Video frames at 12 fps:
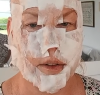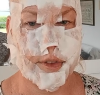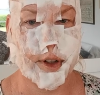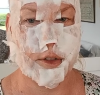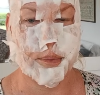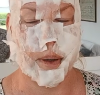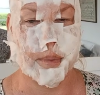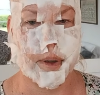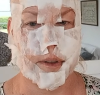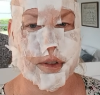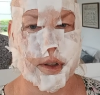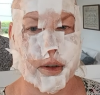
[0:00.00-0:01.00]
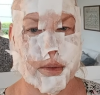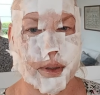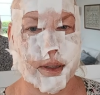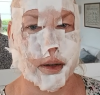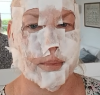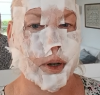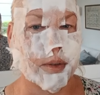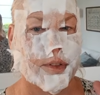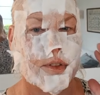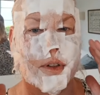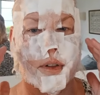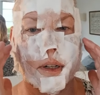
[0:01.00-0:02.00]
for if people are stuck with that, but
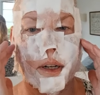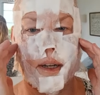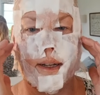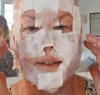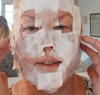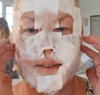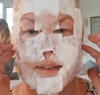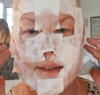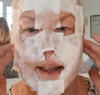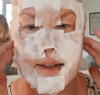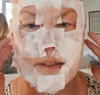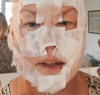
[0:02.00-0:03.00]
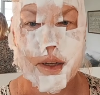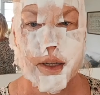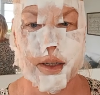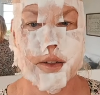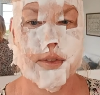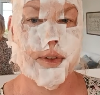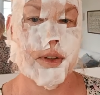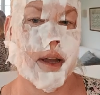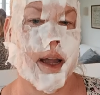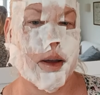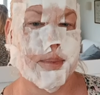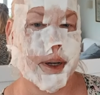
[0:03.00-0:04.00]
obviously you're going to let it set. You feel
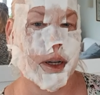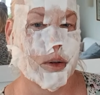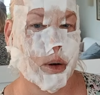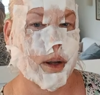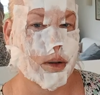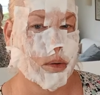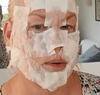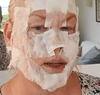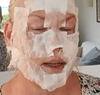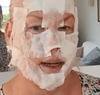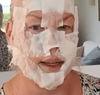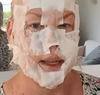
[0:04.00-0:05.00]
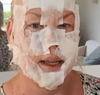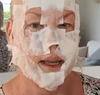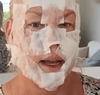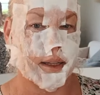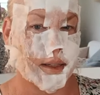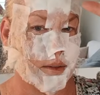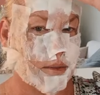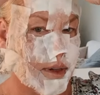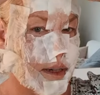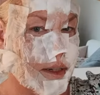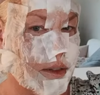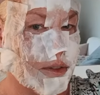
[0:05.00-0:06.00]
that happening quite quickly, and then
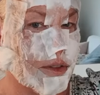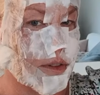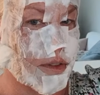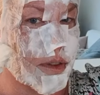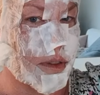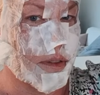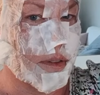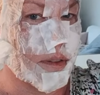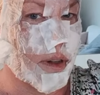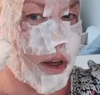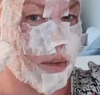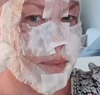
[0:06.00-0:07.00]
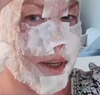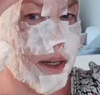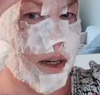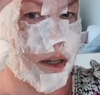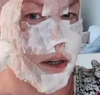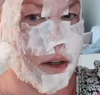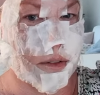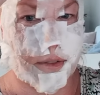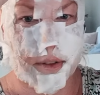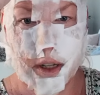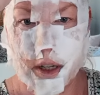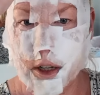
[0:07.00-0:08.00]
really you're just going to start peeling off